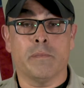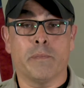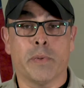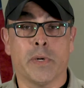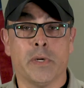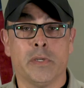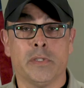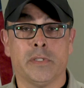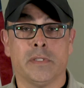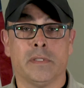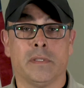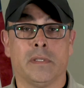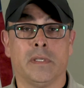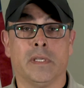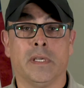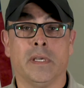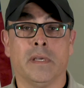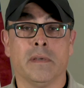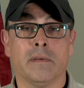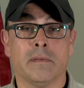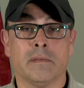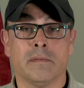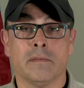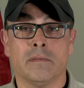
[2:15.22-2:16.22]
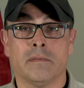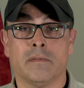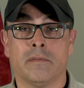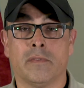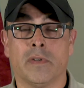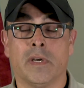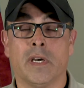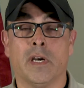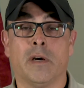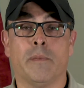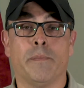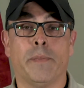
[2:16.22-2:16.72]
personally
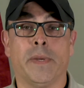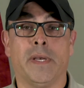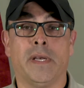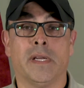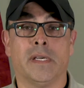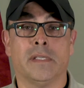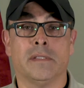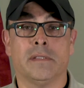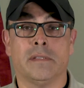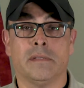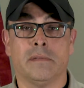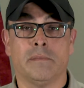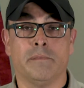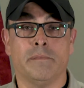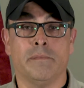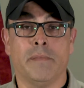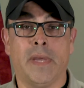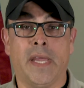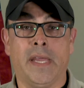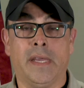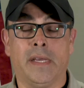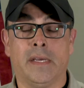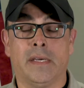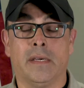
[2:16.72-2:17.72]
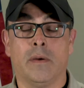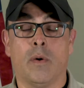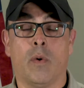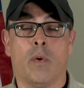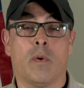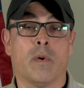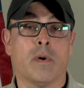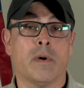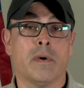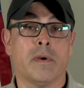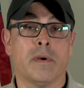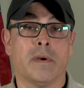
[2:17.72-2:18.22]
for helping us make
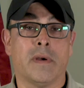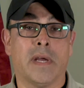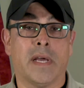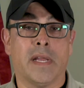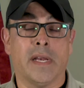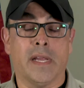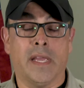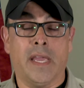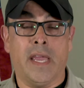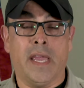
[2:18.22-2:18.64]
order out of